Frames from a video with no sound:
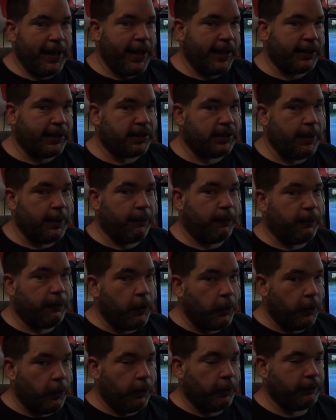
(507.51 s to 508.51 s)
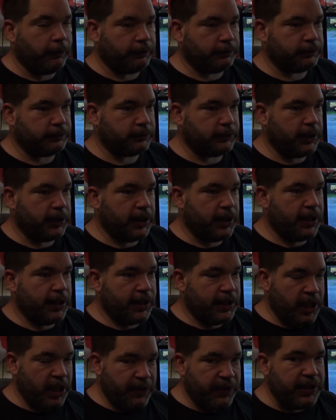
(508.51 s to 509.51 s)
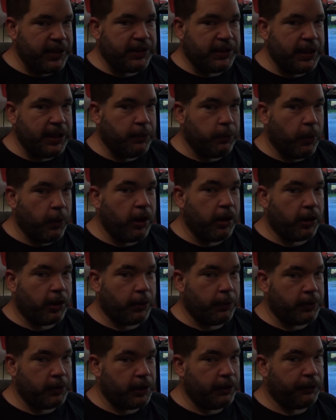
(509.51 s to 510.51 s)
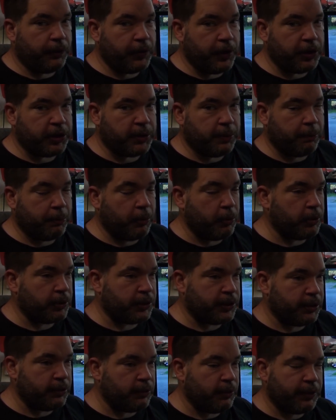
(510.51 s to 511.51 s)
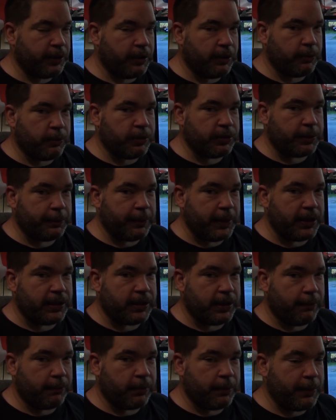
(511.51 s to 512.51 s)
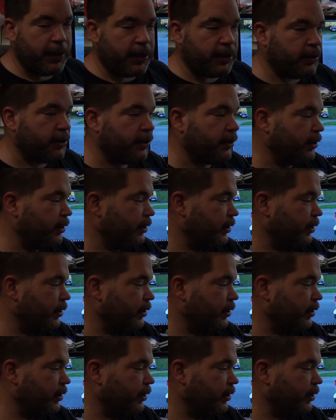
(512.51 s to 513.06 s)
Except for, now this did work when I first bought it, although it was a bit temperamental.